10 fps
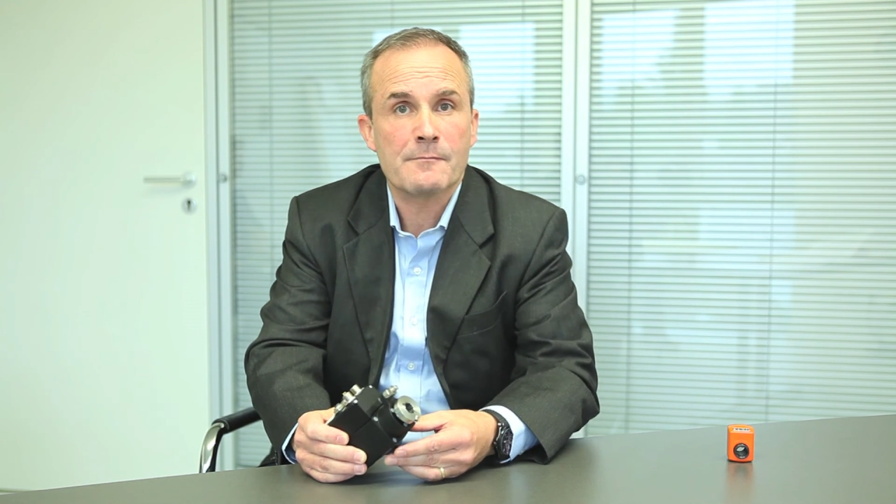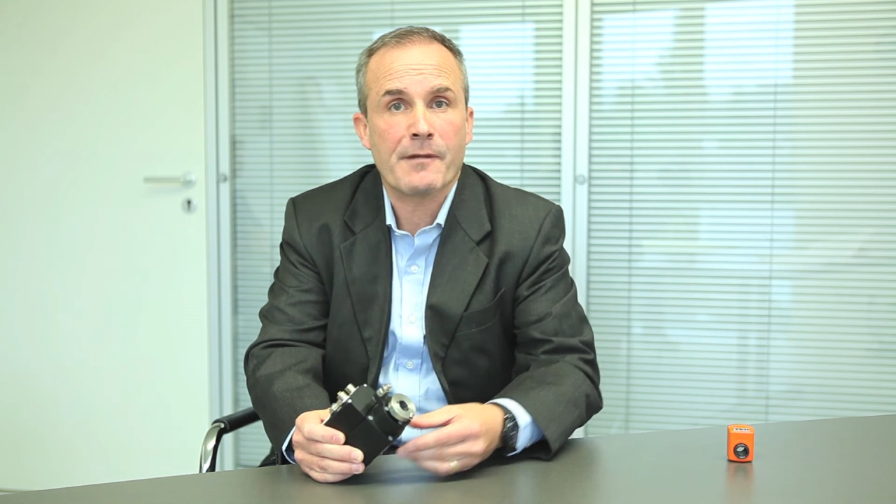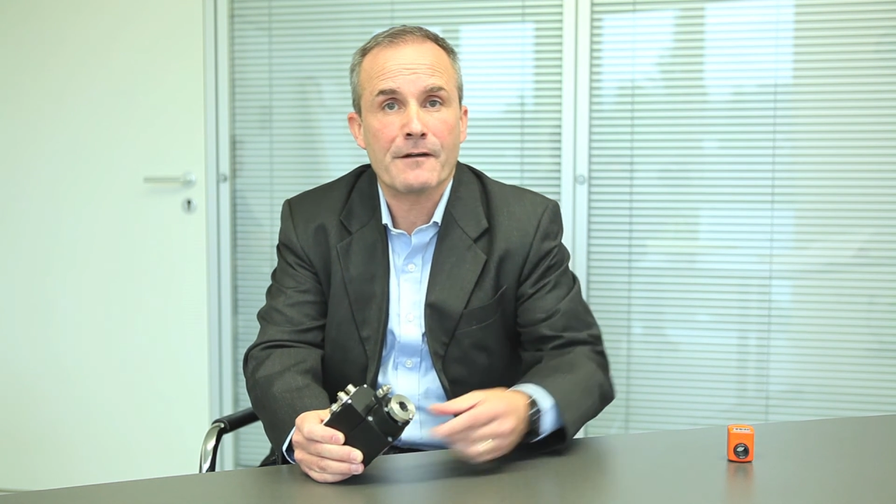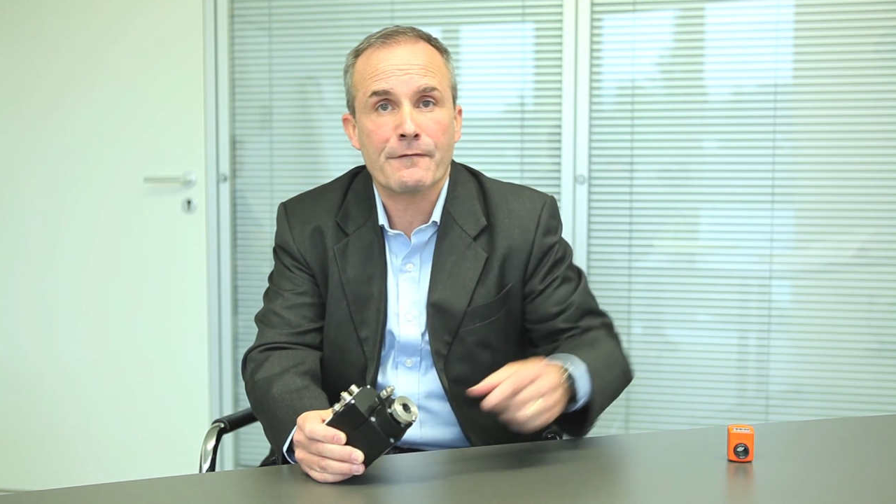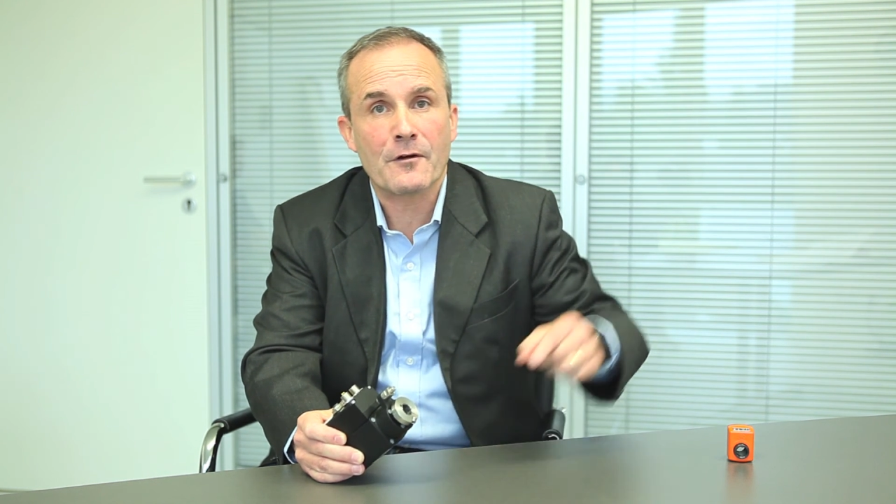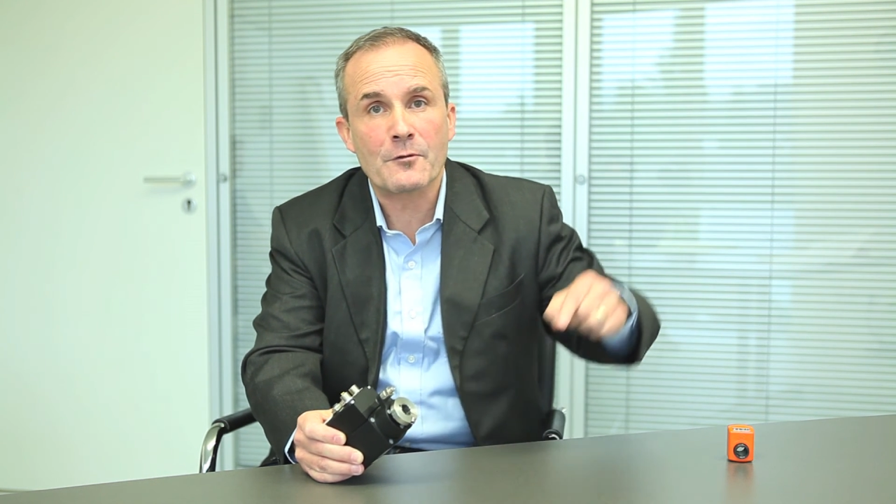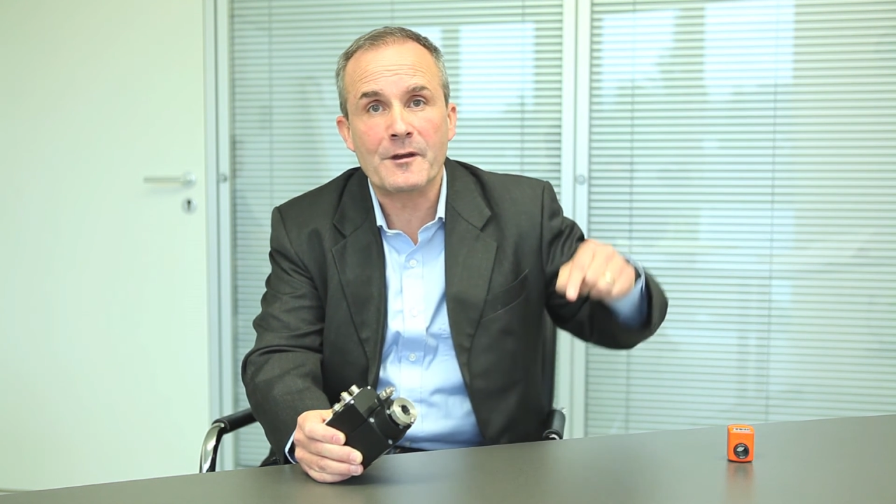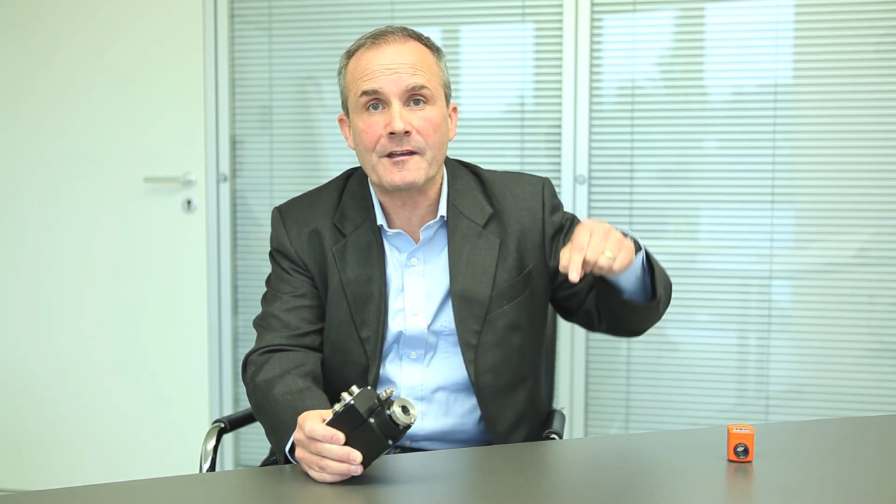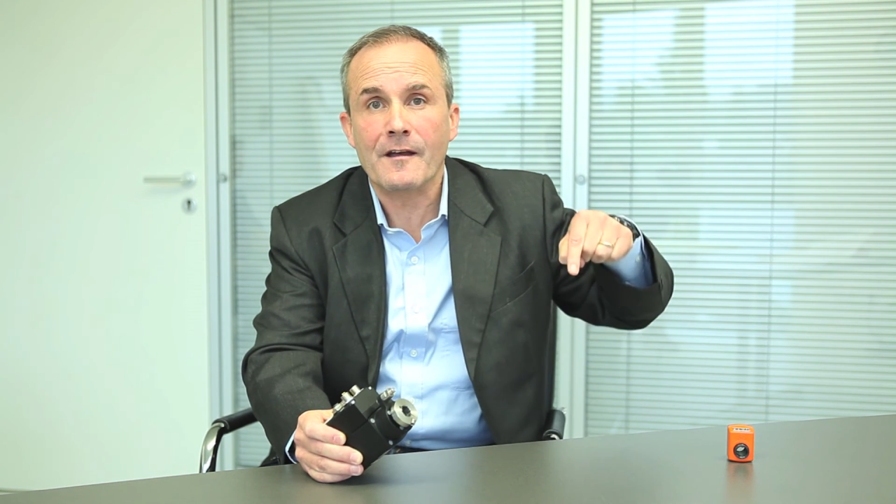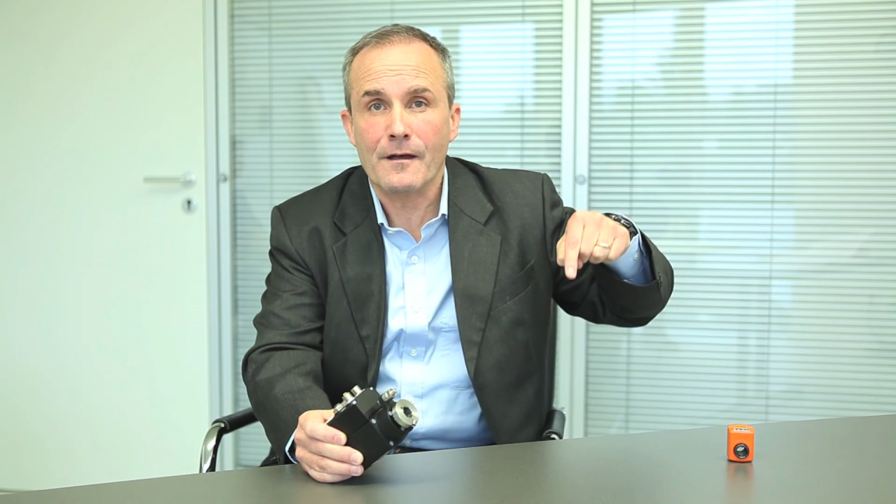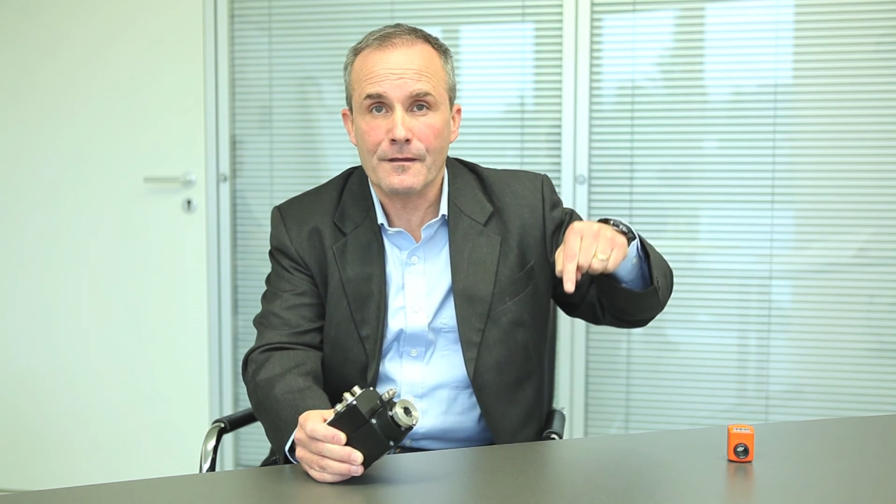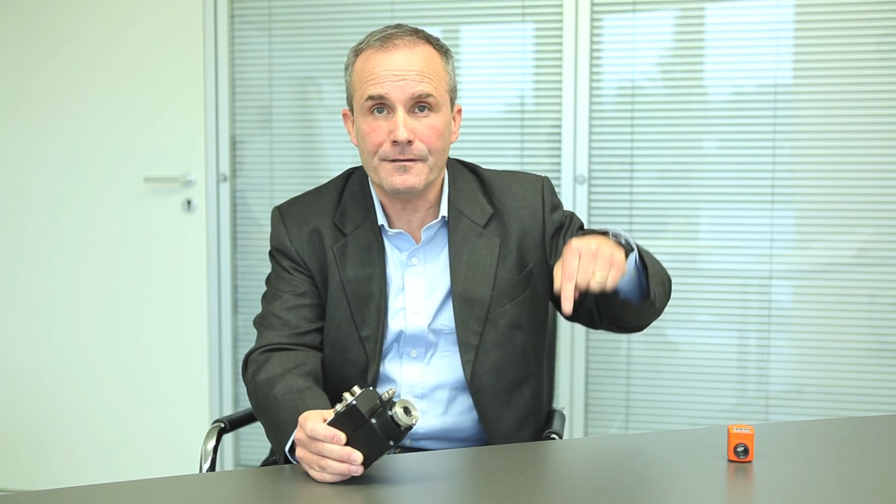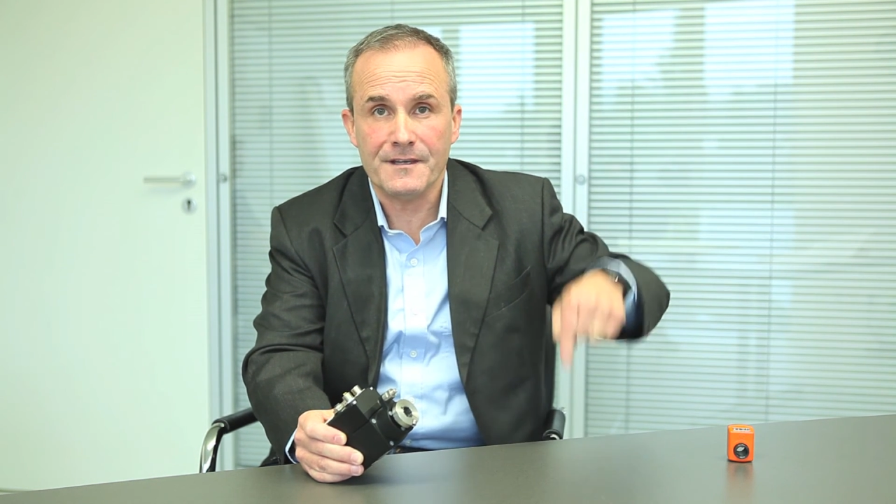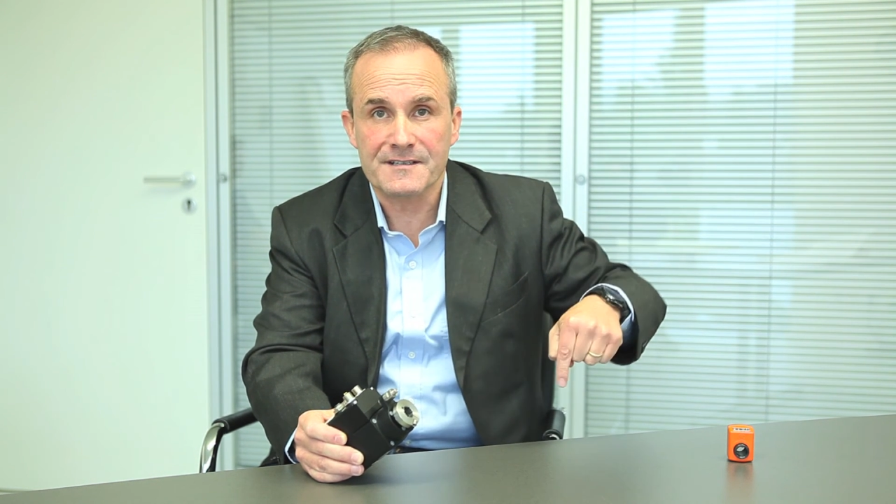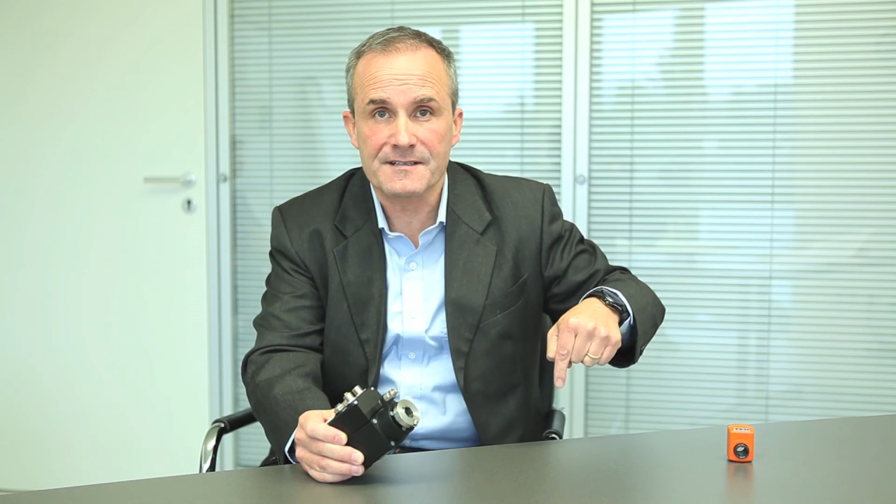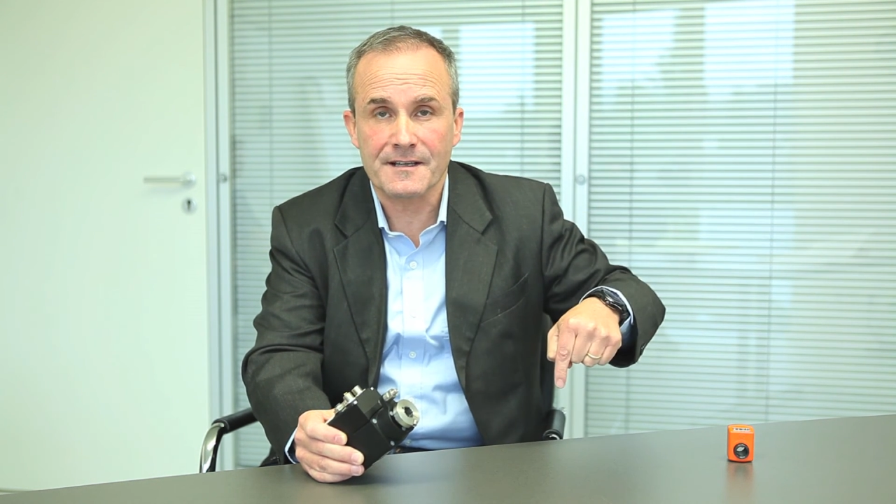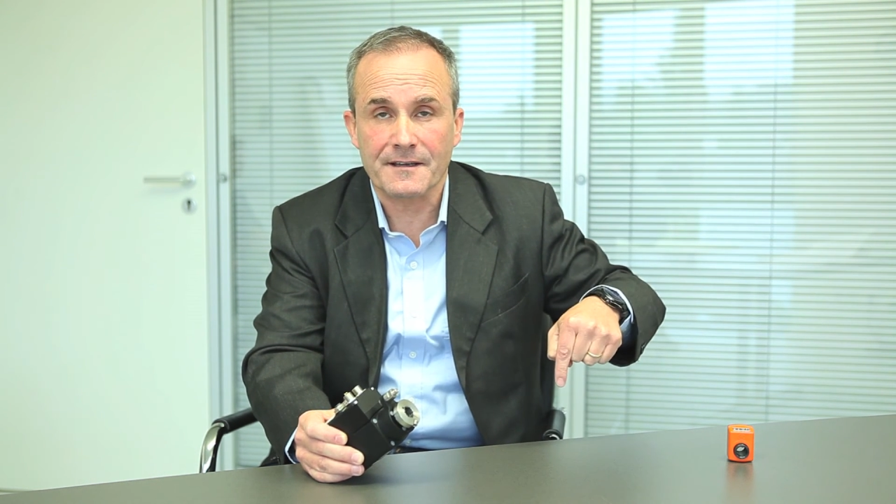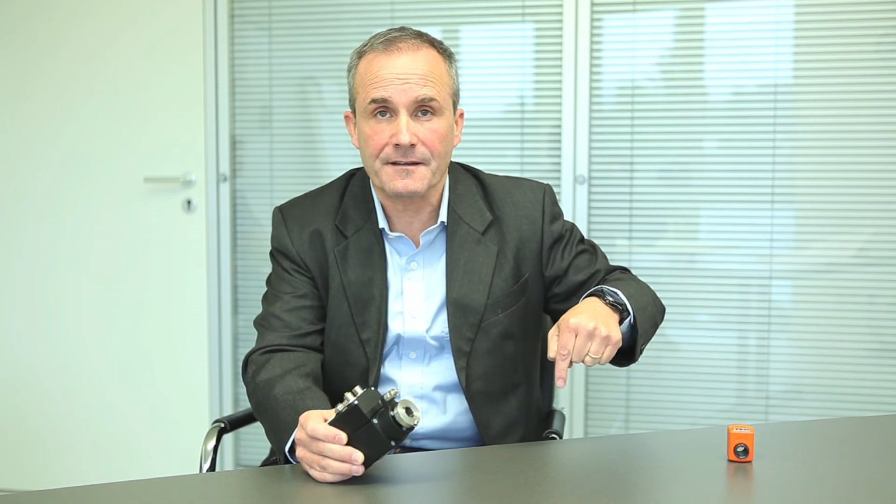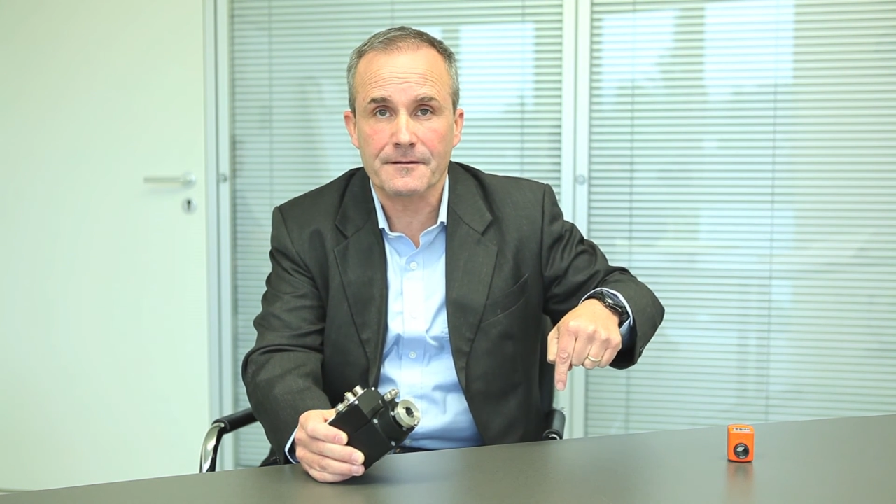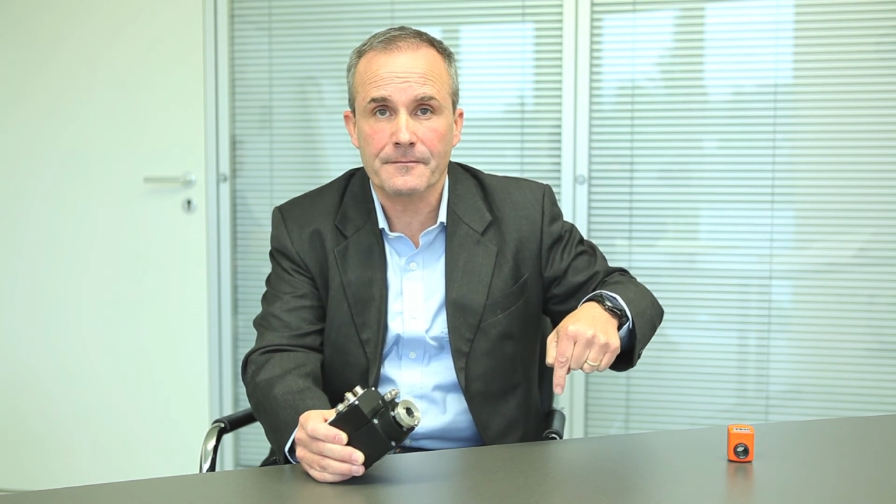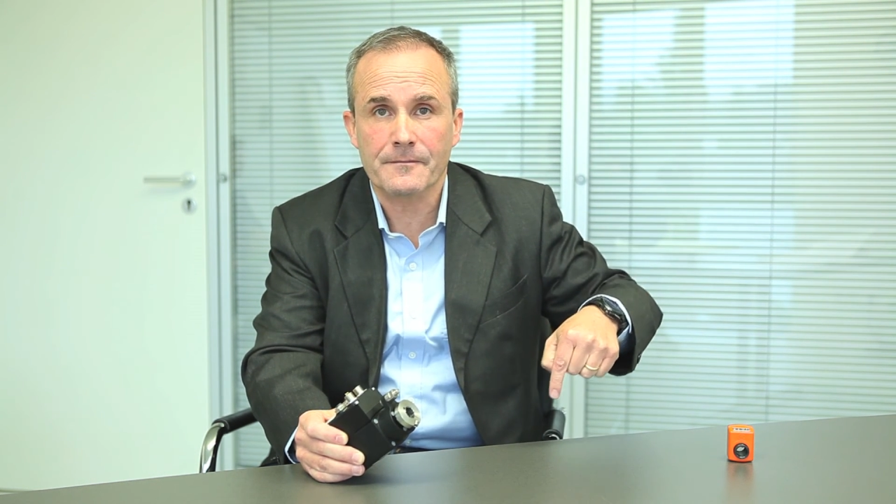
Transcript: by following this link.